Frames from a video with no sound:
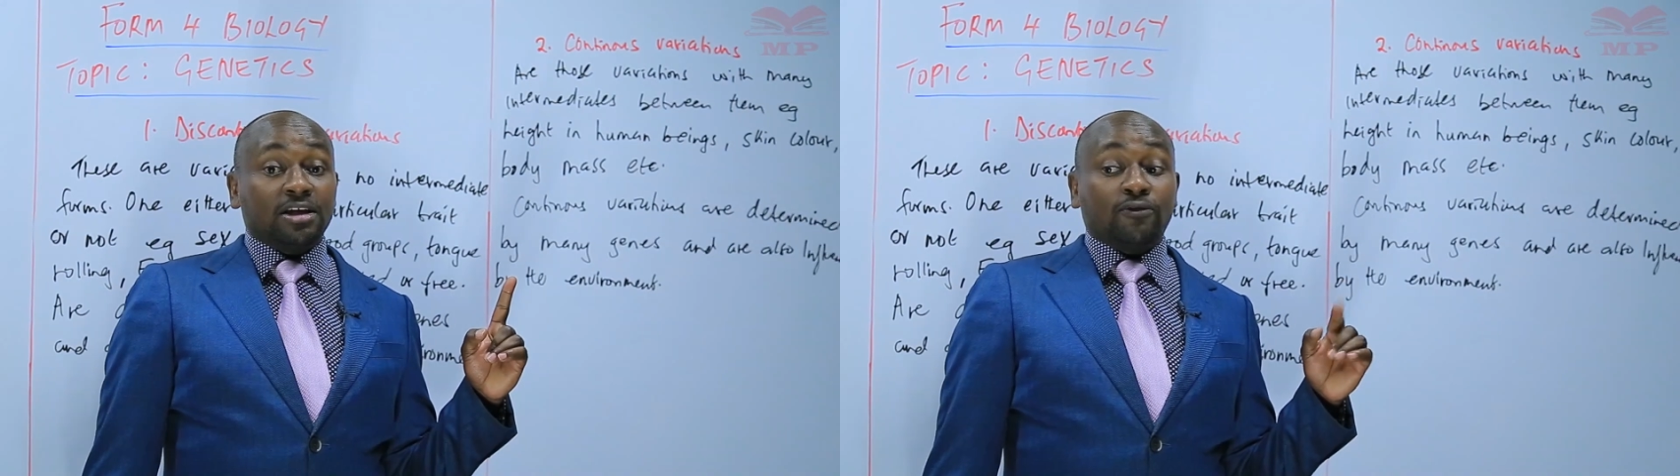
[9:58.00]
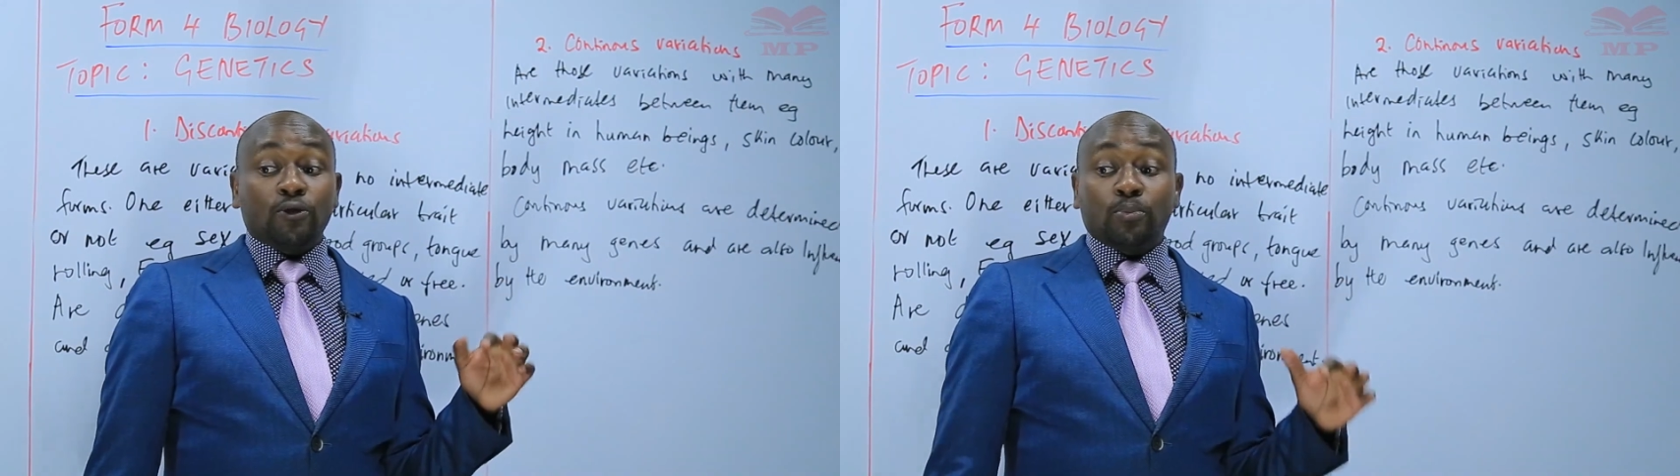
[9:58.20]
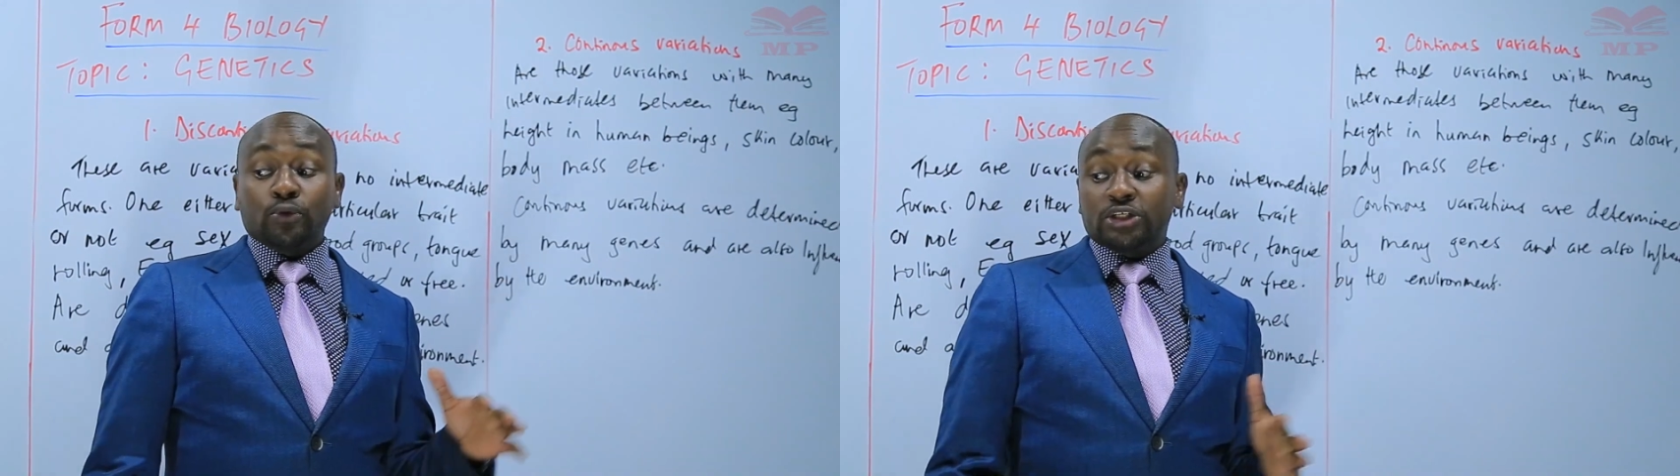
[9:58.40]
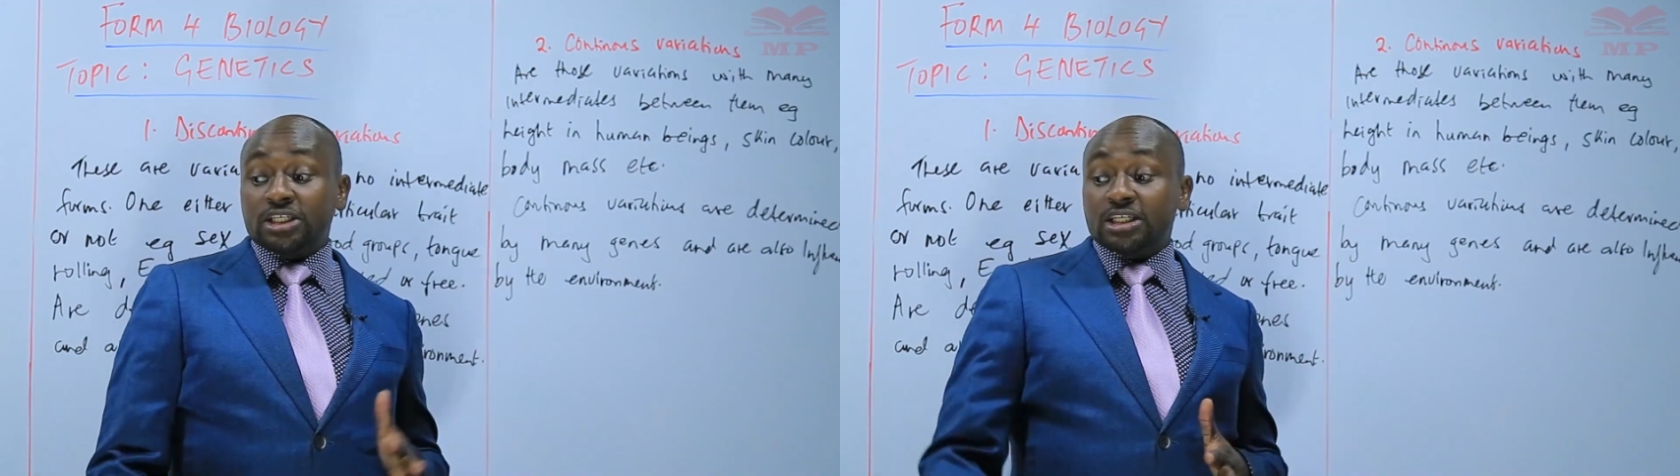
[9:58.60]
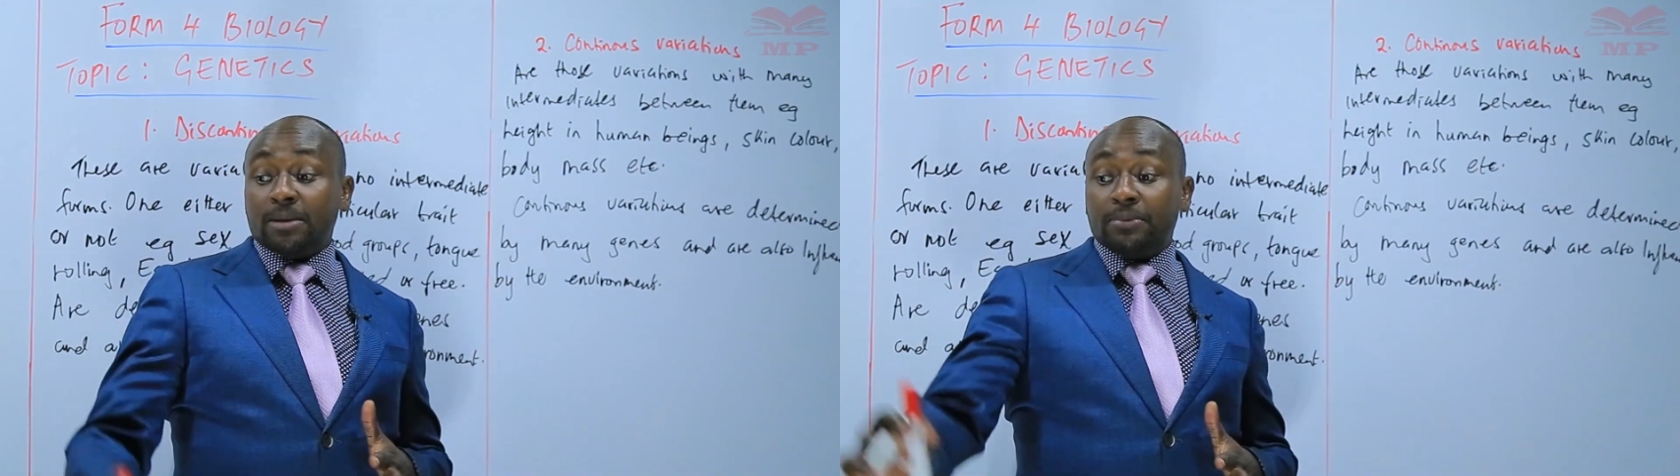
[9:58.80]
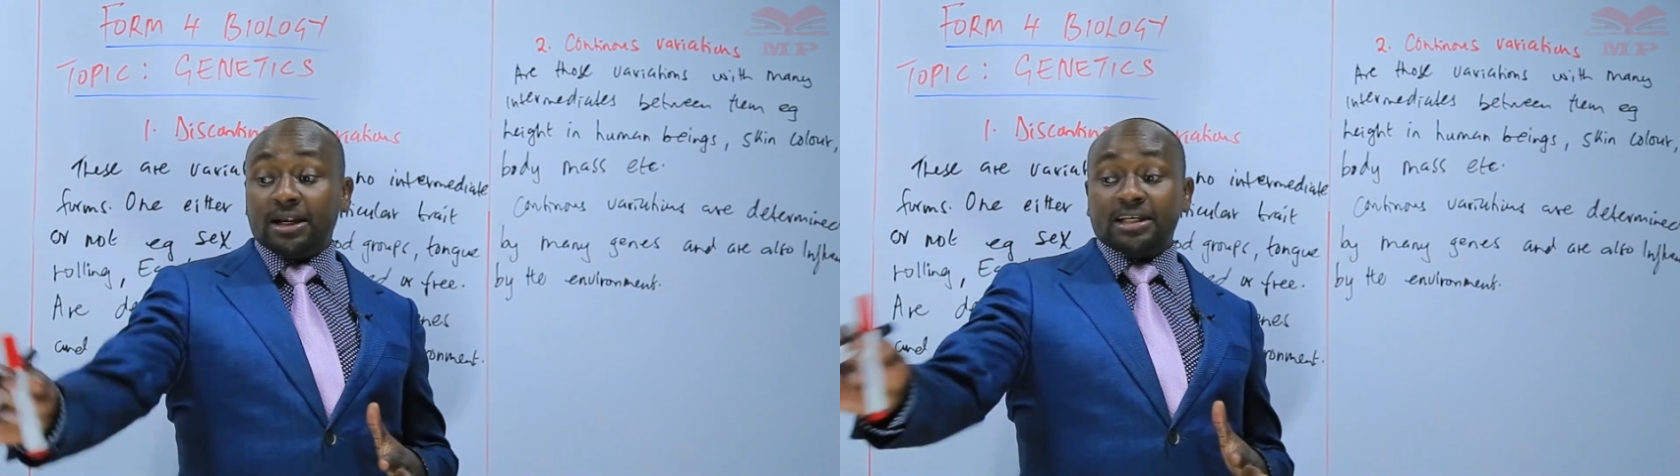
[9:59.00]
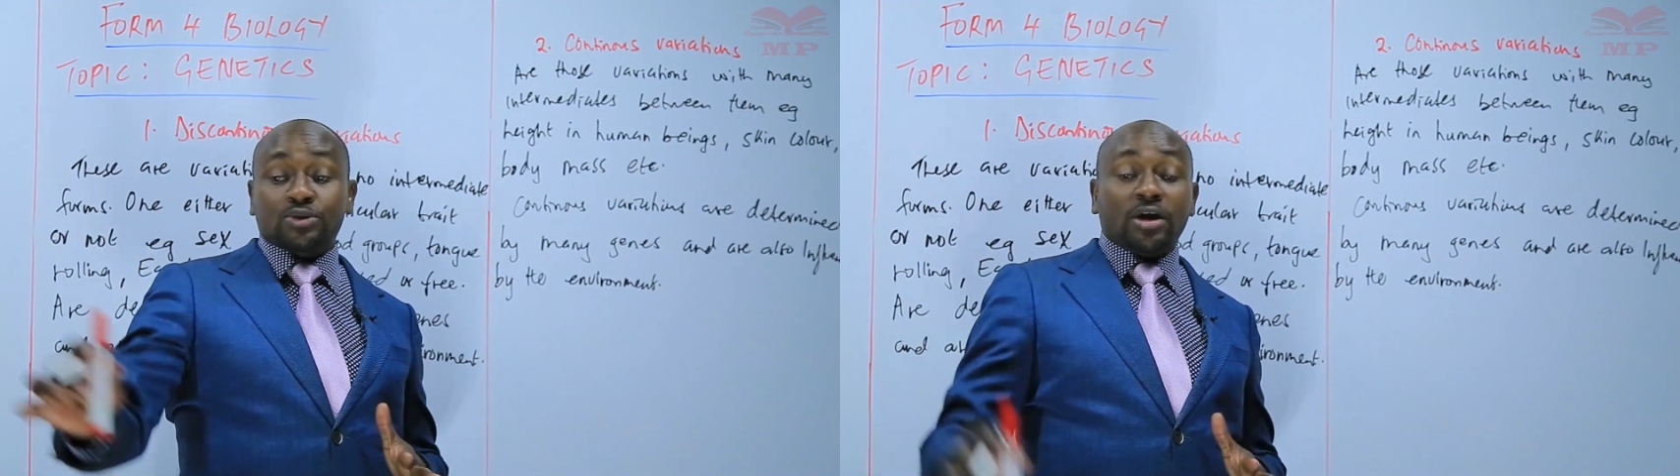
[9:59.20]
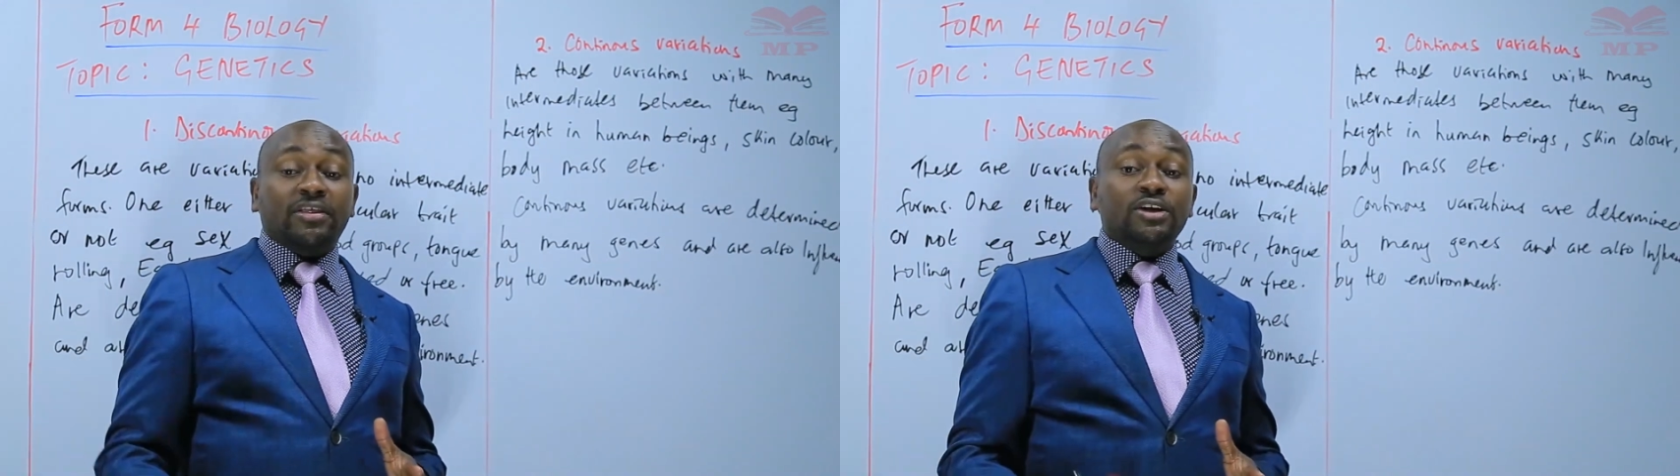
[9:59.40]
If you put it in a
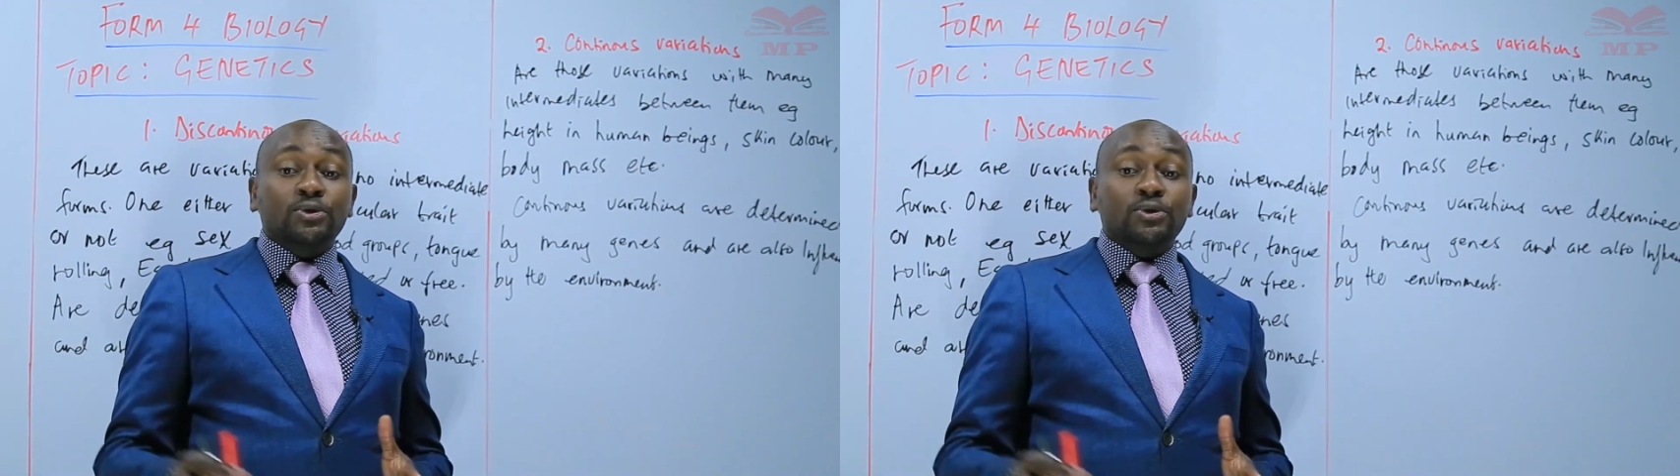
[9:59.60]
place where the